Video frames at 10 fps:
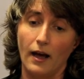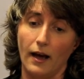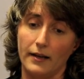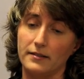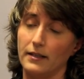
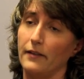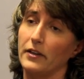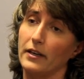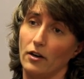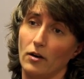I sit on
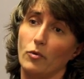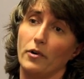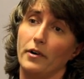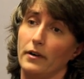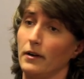the CARE
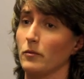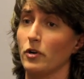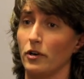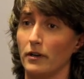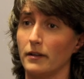board and am
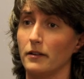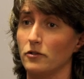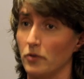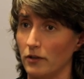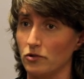currently the
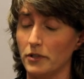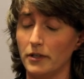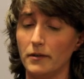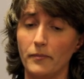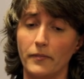
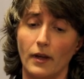treasurer.